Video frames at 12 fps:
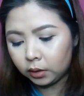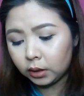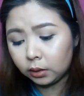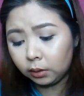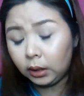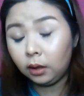
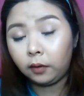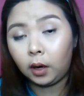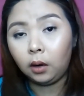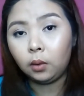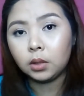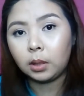Just really
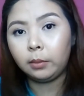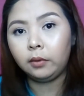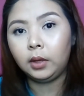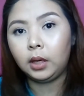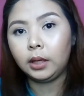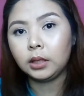follow some
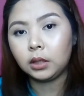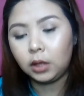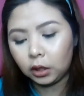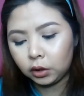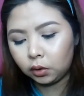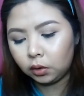of the
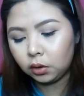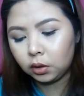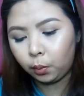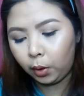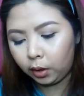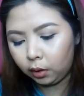instructions.
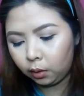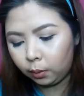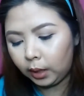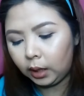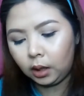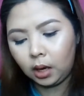Work
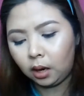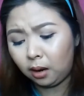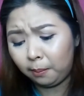your way.